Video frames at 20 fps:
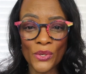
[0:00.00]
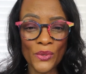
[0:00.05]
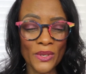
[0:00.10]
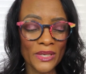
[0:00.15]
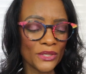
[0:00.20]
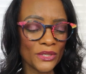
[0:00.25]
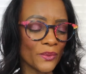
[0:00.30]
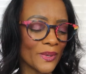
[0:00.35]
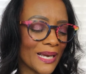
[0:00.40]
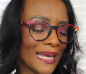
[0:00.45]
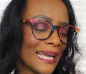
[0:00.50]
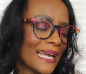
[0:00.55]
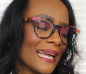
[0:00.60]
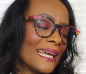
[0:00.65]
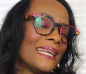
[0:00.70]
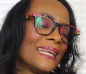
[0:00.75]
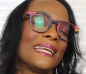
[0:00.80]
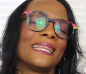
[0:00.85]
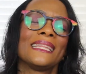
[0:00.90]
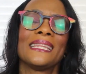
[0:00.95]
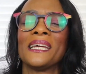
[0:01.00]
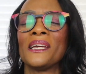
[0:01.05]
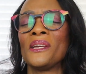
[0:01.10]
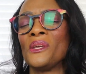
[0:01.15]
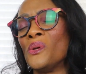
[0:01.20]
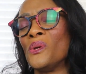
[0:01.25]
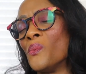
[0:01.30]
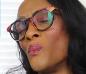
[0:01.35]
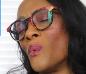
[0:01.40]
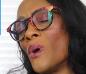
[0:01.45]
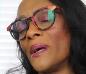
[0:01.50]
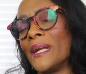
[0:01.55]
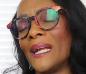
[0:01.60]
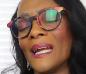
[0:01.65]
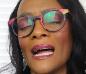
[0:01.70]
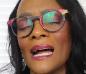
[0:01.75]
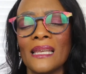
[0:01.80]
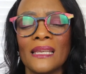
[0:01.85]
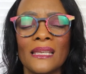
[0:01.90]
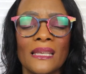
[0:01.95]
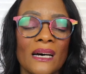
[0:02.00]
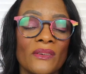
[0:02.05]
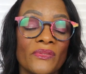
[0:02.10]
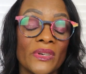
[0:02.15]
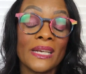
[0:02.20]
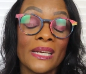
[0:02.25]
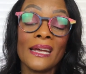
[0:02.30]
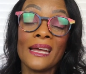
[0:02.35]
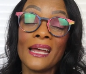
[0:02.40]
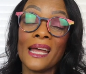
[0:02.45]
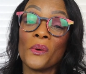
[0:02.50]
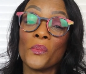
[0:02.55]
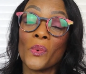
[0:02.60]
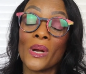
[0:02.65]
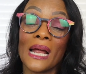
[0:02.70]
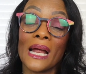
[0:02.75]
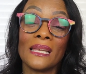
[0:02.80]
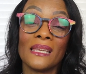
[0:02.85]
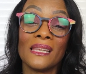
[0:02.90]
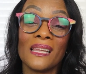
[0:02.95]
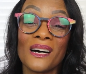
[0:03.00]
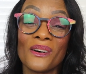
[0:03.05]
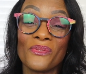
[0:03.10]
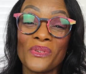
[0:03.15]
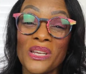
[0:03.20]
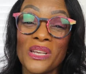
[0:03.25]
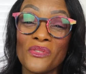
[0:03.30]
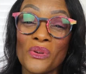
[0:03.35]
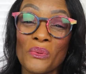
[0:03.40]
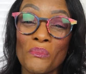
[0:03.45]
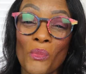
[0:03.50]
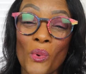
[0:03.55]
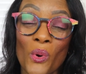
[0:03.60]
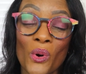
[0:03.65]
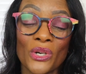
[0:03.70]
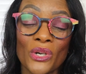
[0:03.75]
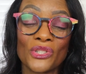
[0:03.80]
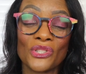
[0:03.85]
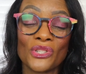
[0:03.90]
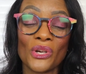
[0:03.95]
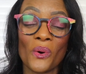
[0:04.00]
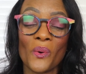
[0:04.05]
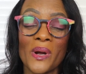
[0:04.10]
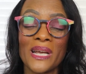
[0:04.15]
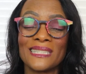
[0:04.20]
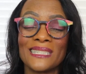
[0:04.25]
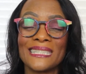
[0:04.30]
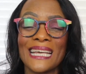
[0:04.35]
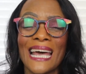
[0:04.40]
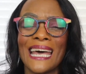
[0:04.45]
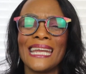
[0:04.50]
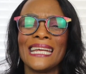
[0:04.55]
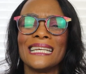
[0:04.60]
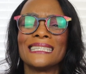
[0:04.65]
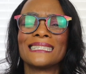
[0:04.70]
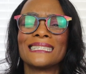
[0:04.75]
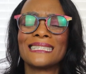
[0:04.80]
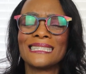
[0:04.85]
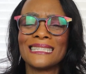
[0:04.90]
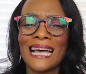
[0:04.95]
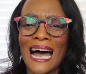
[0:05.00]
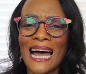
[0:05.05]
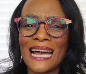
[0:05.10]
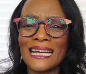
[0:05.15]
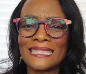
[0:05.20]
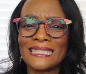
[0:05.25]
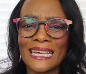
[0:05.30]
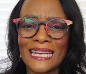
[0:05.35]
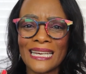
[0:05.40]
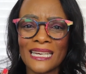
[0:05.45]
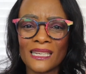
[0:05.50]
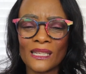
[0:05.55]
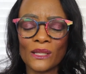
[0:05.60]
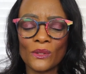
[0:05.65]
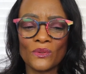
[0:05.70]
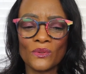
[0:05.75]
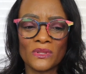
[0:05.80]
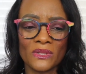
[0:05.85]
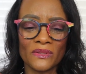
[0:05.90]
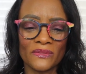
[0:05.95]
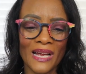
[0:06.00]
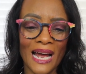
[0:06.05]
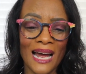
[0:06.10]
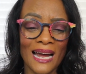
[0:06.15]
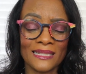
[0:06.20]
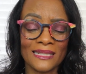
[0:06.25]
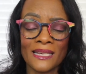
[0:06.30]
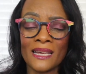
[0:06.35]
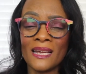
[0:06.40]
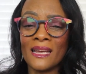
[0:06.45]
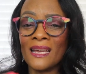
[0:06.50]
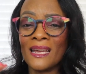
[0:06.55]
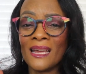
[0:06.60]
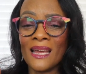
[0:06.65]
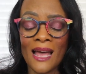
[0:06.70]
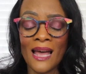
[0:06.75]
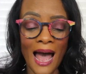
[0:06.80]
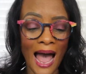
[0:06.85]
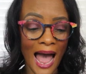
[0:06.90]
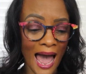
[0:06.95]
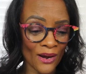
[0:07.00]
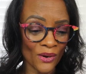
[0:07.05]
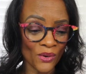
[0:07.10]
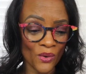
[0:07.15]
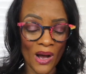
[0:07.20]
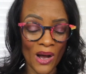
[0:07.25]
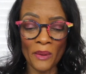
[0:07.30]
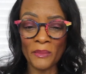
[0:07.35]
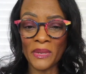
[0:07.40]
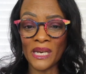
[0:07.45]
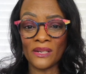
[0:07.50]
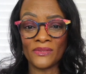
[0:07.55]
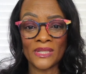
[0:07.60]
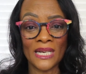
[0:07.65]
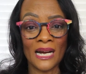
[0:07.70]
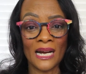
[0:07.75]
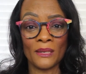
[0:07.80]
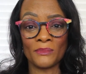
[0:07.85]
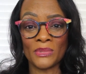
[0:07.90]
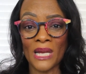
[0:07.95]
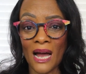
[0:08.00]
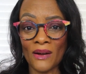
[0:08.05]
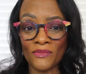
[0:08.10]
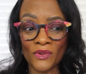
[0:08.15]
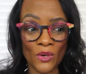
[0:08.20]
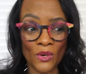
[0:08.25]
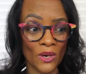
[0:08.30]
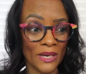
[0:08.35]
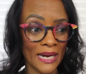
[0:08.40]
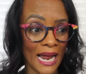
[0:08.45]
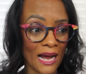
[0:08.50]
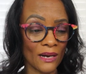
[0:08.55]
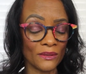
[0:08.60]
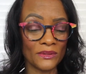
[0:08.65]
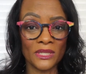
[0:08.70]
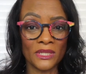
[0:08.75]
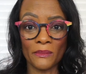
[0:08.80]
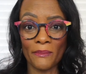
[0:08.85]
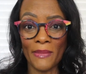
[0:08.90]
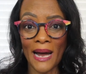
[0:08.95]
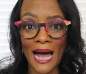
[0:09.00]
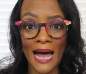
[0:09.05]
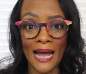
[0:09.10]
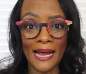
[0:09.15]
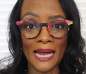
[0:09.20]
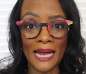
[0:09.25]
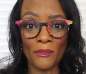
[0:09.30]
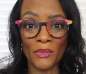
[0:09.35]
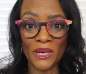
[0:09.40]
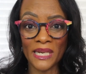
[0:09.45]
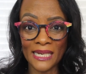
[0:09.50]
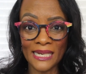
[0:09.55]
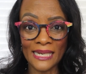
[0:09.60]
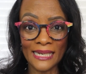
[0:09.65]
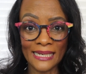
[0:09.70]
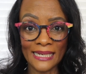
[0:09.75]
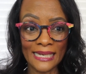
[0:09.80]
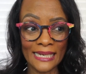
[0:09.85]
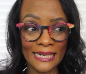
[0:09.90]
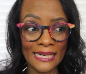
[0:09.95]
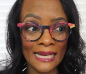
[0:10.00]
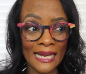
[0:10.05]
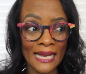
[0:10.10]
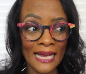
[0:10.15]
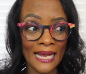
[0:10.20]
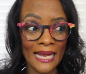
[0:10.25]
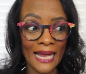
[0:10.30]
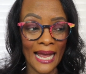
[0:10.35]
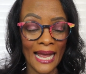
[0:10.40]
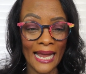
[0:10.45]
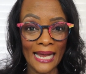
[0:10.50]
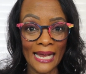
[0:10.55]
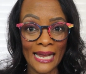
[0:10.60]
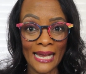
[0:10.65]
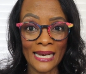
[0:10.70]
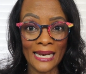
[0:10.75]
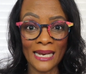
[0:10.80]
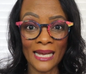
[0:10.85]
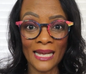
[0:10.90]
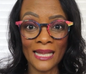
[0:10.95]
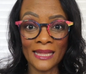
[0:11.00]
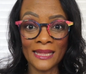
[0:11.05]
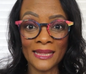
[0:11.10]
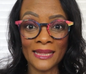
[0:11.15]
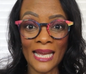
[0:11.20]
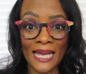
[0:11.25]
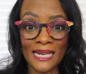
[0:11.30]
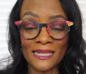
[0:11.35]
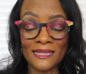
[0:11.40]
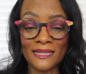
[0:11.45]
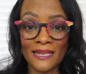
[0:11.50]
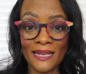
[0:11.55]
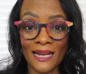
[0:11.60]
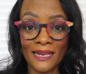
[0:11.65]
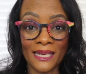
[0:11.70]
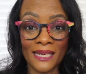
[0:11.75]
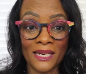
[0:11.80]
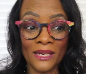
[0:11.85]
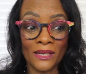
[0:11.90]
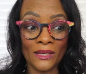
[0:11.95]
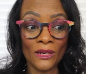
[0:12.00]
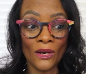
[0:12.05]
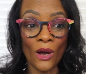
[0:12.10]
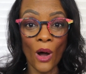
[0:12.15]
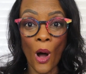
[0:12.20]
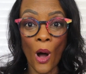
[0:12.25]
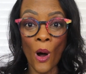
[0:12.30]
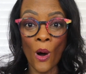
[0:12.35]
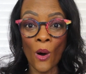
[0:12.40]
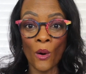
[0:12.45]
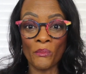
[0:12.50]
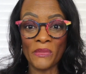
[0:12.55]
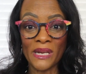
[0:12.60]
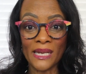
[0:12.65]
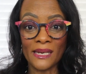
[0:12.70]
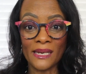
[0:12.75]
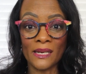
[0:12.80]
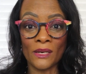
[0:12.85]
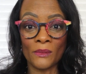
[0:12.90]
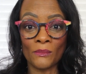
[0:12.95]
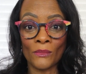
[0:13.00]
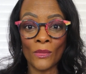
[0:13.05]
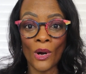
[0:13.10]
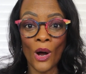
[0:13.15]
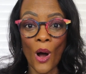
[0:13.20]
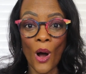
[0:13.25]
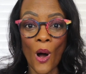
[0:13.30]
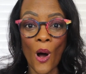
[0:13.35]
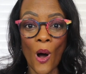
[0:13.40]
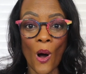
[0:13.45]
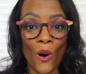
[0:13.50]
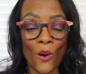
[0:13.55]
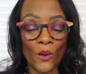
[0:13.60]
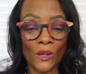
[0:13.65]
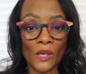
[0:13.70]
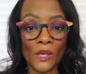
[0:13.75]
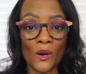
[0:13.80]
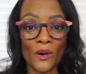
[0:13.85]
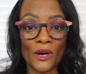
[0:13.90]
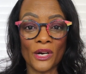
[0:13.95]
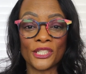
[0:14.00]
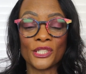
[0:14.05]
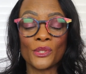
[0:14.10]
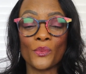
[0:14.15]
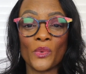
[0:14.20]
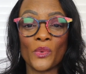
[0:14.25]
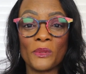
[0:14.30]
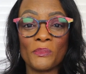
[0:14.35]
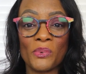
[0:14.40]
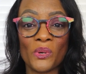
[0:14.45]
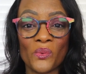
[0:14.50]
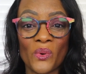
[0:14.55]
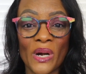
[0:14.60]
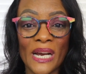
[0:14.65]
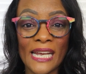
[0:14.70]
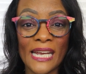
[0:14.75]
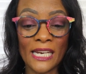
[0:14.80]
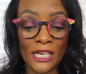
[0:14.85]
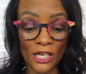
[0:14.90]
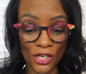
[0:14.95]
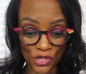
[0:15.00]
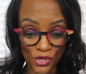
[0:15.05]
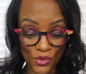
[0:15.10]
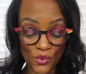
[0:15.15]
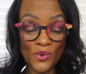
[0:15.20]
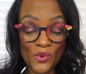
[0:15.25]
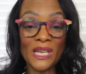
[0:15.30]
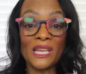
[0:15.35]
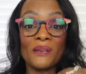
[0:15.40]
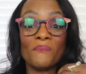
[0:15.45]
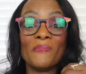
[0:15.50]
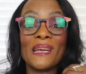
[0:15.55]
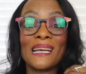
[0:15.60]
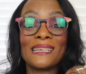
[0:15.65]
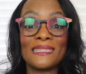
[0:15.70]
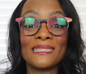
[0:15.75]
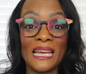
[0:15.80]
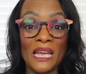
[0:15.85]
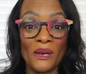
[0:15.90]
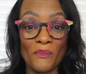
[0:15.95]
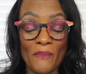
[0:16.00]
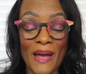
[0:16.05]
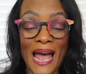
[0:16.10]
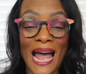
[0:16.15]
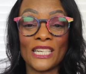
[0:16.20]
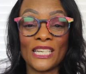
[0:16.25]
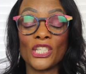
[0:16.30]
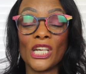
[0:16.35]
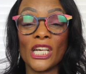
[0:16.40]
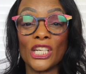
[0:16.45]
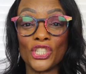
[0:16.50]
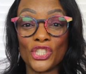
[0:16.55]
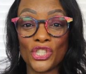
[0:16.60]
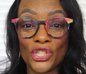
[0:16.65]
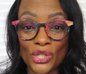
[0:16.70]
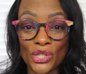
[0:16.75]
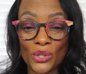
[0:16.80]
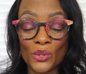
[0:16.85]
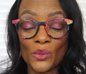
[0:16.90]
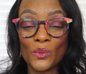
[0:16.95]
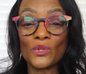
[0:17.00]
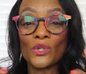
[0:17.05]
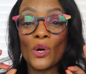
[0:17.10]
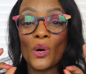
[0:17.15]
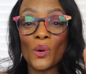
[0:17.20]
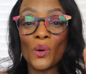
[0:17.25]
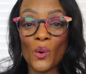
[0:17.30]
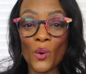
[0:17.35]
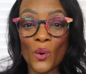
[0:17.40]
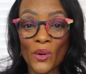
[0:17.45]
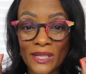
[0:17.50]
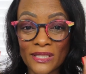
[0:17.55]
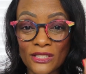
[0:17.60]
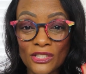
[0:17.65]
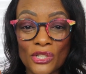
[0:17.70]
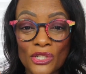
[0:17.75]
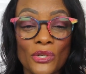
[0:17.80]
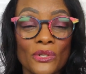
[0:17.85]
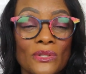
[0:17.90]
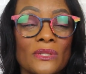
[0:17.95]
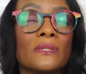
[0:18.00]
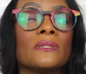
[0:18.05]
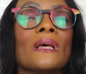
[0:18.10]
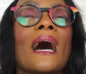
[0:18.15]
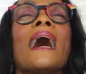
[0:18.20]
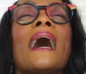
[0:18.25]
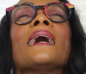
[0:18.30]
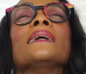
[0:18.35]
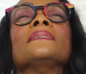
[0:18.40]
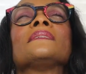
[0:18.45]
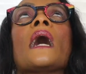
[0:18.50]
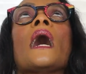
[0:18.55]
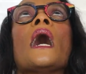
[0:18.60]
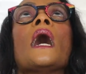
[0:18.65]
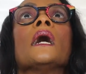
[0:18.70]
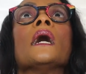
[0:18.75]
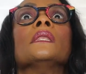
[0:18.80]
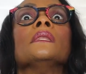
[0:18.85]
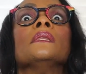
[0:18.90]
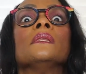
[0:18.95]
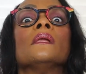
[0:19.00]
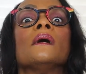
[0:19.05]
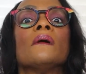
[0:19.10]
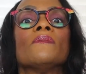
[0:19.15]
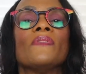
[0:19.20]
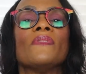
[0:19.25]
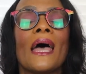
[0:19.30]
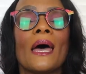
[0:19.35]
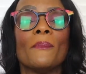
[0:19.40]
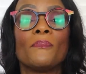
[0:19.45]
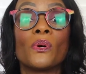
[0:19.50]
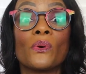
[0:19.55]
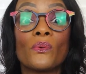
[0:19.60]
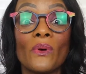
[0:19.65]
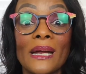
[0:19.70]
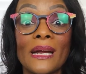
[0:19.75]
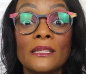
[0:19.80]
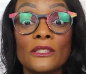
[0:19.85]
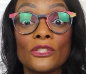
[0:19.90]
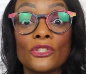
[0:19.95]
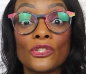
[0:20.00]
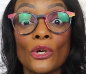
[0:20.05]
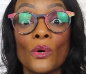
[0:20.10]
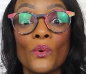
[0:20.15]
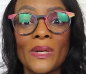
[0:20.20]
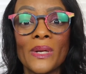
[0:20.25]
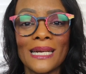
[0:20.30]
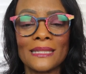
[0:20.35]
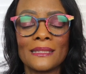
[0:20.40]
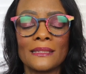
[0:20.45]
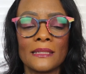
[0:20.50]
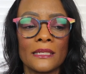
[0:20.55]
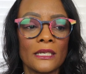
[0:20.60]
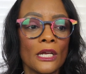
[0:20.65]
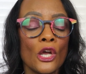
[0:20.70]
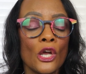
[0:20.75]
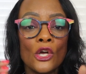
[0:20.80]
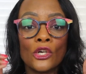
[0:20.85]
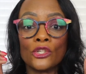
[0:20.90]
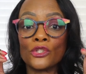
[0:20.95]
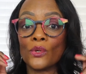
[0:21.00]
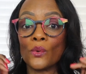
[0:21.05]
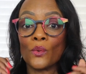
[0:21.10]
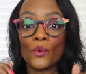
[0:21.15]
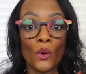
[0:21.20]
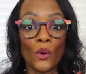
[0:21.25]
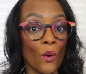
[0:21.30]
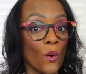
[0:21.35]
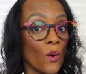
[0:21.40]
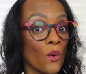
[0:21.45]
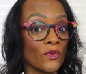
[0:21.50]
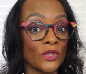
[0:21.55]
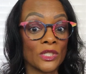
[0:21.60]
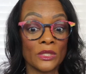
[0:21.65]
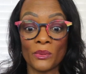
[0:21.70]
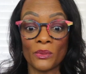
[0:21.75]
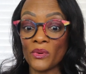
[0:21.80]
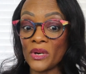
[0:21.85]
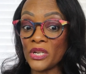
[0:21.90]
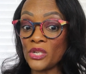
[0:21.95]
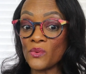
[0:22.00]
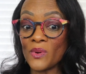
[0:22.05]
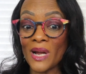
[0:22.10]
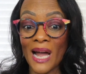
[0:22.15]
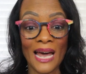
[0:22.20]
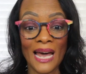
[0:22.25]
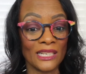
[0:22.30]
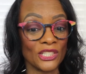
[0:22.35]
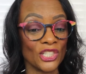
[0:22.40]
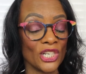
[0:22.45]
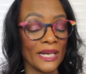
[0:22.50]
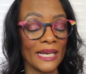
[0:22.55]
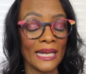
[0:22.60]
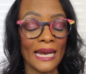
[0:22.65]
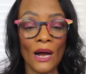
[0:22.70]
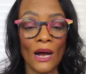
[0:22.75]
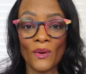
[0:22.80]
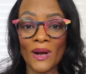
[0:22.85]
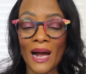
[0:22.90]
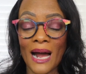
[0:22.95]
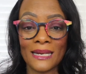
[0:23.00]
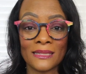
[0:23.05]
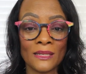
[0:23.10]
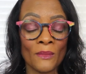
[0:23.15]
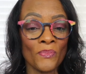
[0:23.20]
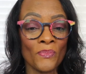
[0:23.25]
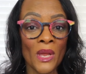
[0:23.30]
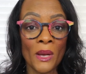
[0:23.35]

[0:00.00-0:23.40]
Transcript: You can do anything you want, and I love it. And what I love even more so is that it's size inclusive, guys. I don't know how many times I've gone out to buy a bikini and they sell it all medium, all large. With Parade, you can mix and match and choose according to your size. I love that. Parade so gets it. So go over to Parade. You gotta check it out, guys.